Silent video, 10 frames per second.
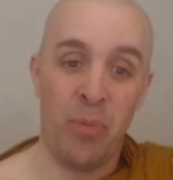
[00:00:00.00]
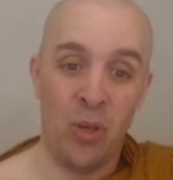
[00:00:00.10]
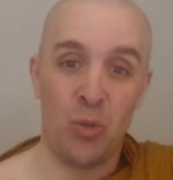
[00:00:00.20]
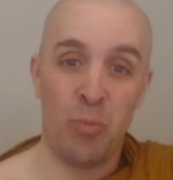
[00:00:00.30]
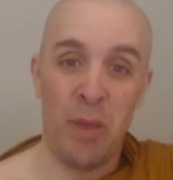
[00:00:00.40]

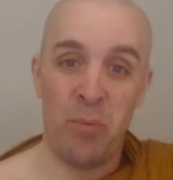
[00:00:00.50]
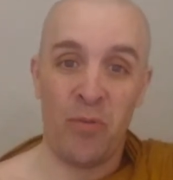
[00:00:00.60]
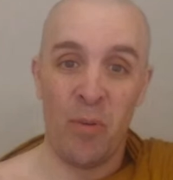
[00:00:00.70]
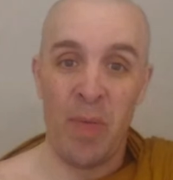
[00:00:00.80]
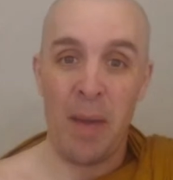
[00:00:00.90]
those people
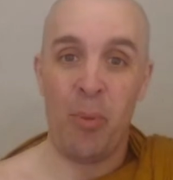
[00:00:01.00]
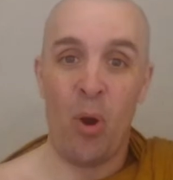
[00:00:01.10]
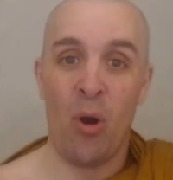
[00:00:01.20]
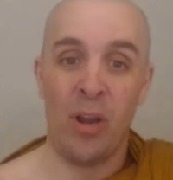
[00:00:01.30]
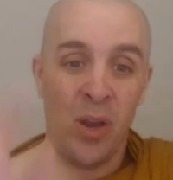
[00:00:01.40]
from that
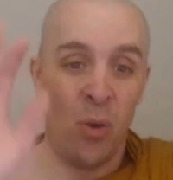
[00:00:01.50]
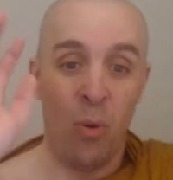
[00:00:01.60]
party or